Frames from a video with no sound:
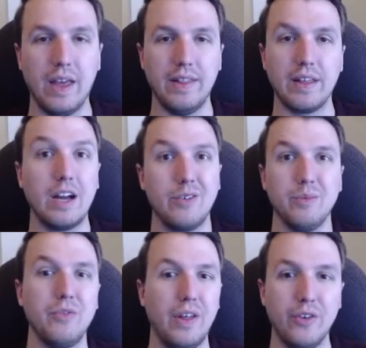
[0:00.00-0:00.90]
And they
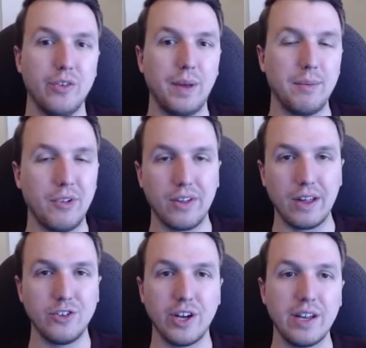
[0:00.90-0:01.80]
cover him in feathers, make him look
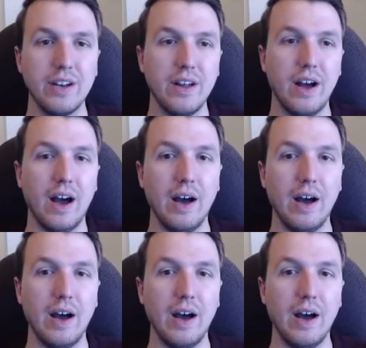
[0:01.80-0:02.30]
like a chicken.